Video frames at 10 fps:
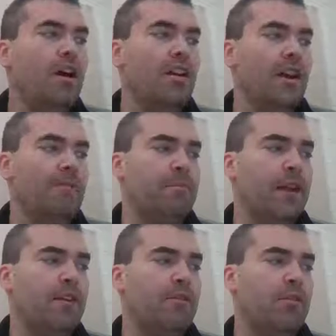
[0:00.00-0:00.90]
All right,
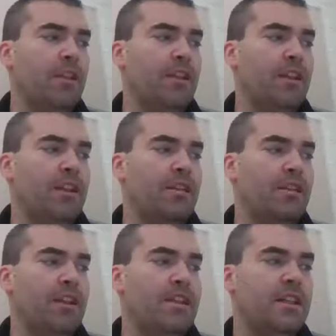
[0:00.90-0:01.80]
now one thing here,
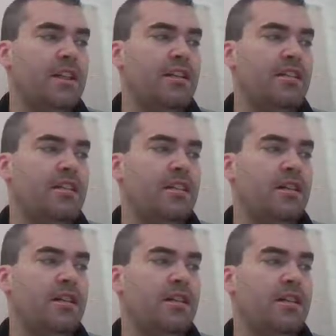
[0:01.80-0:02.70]
this here
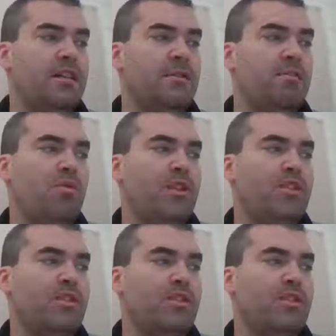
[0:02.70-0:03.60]
is a
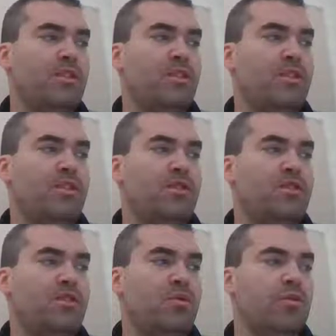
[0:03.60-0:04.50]
pointer
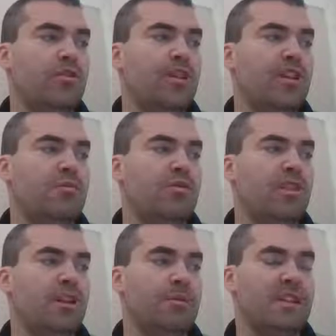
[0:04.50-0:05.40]
to the variable
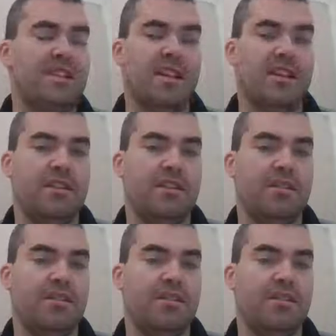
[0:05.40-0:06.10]
that I'm going to send it.